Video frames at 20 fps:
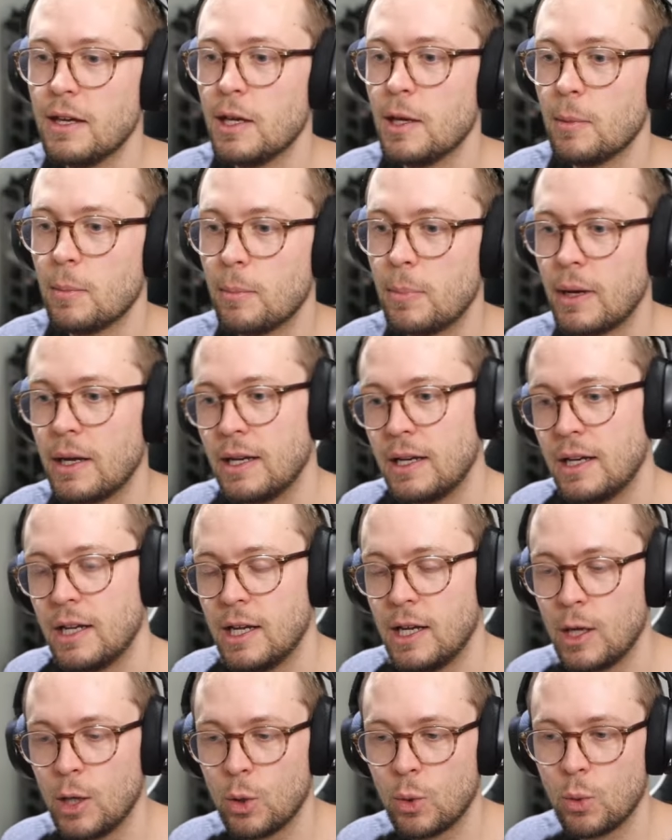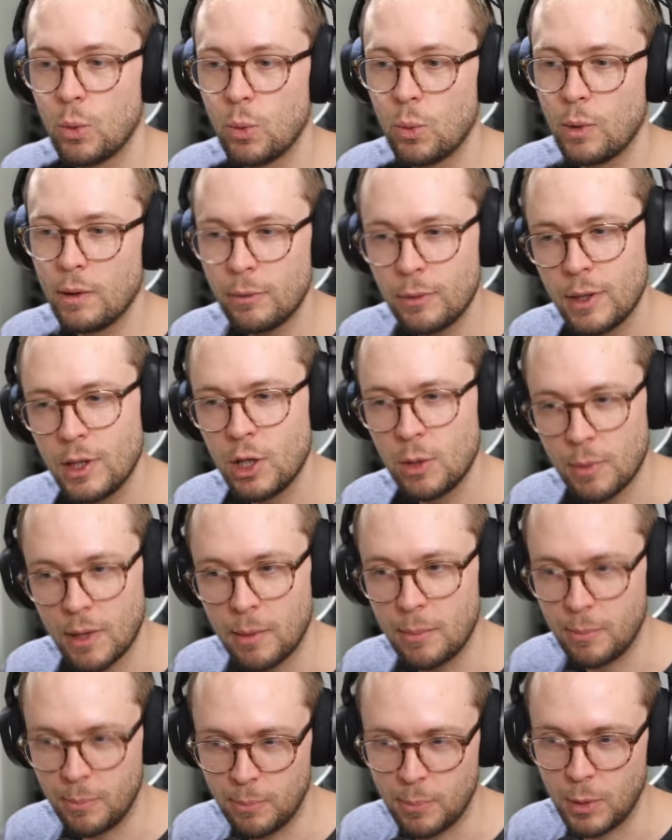But one thing you
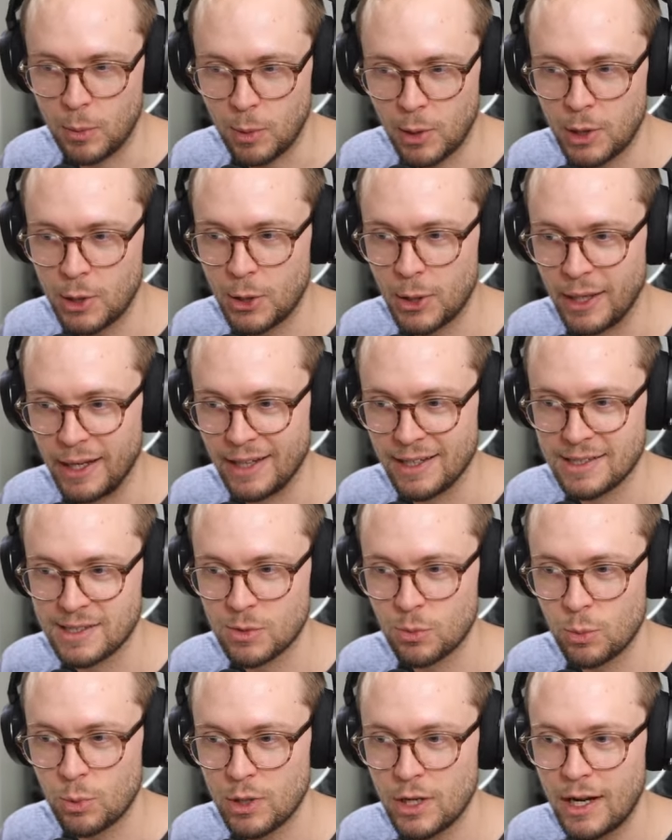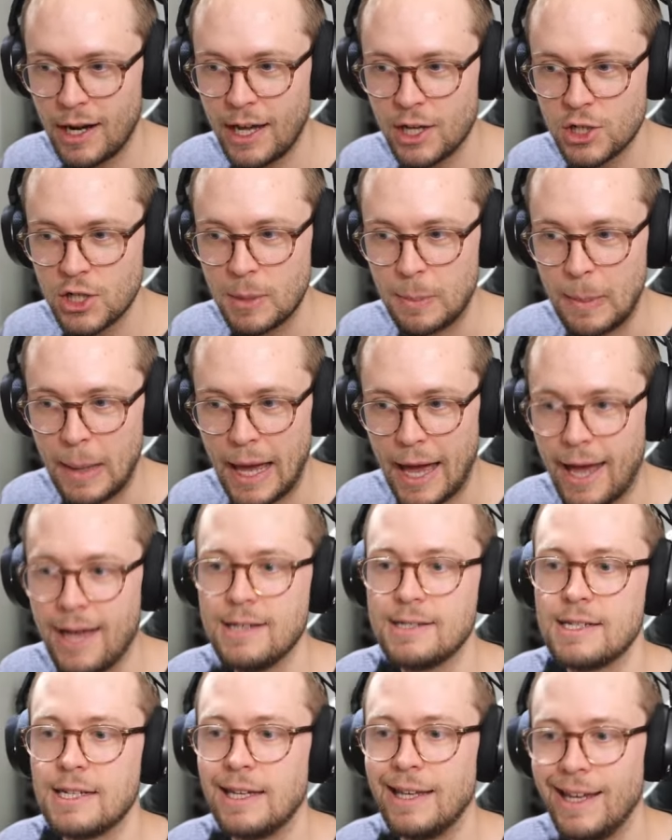might be wondering is we're not actually
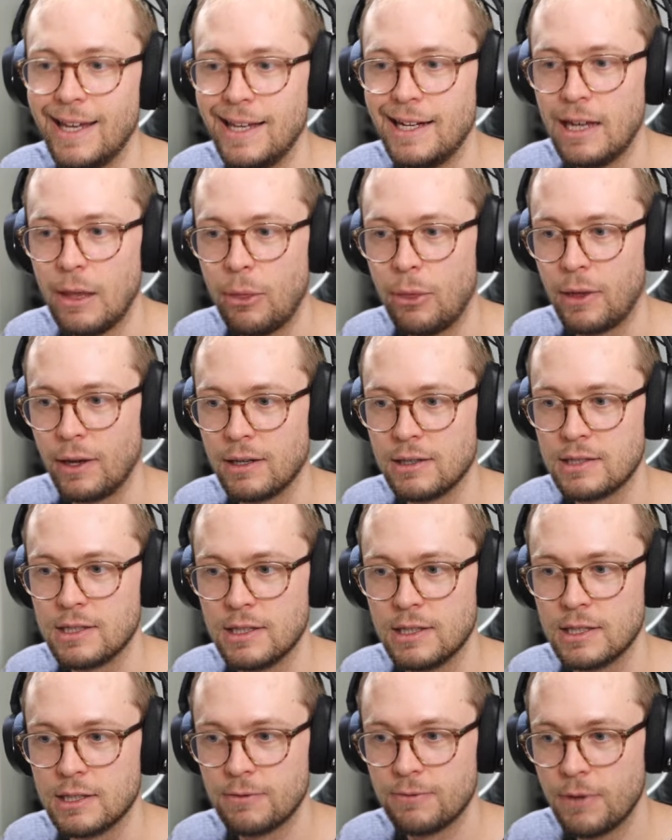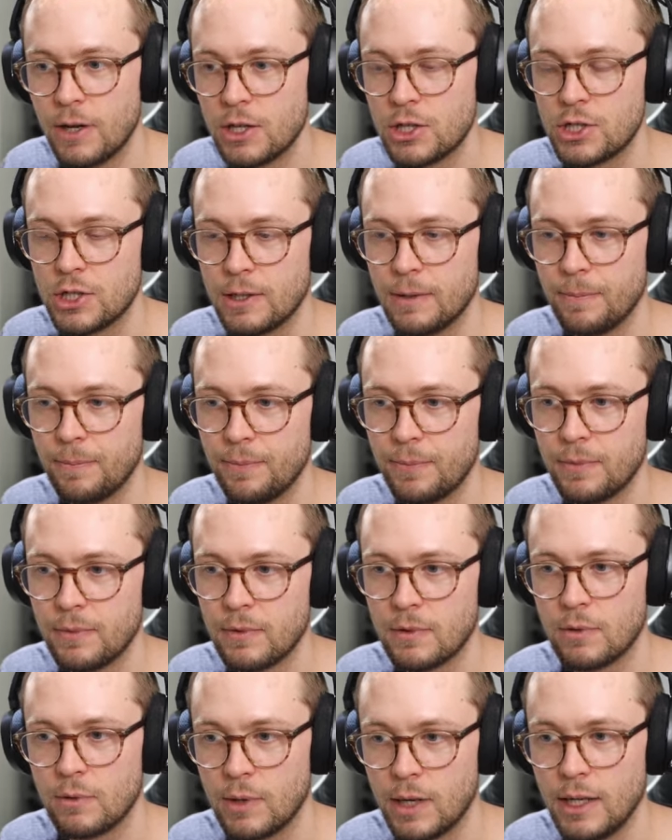passing anything to this function,
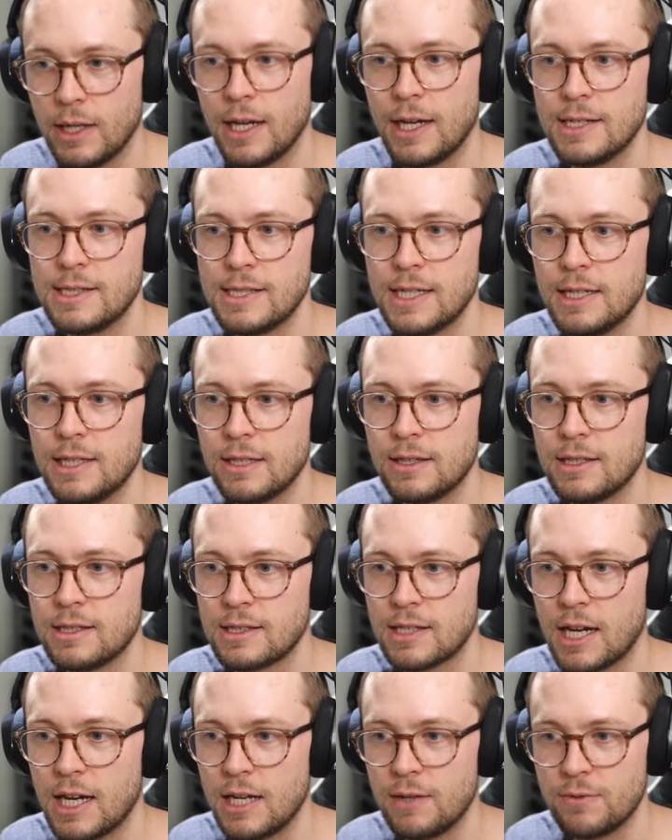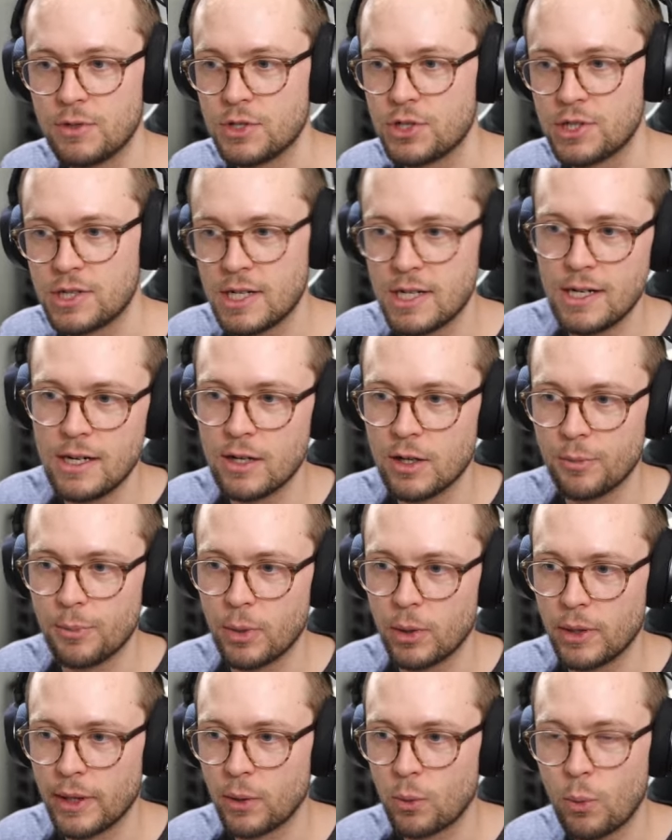right? I said that this kind of is just here,
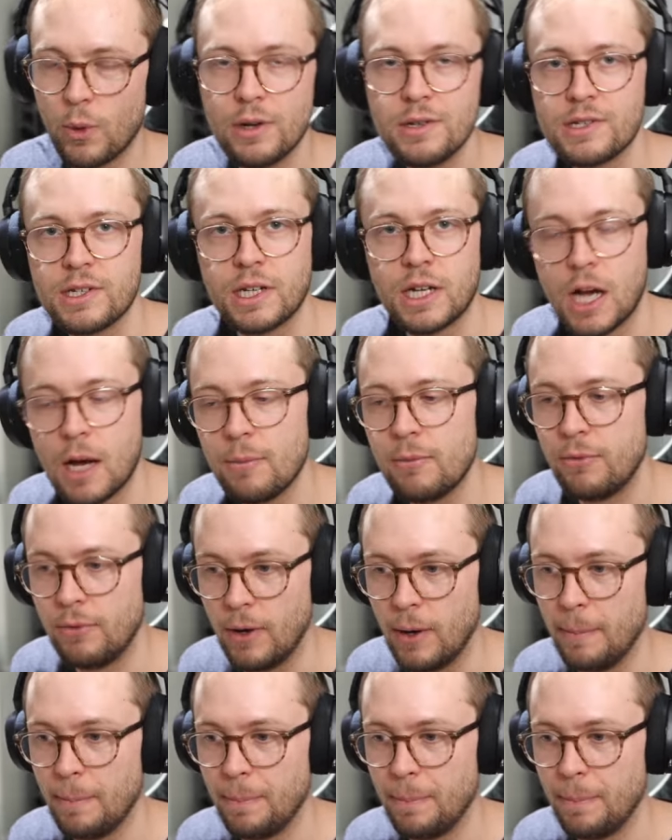but like where does it come from?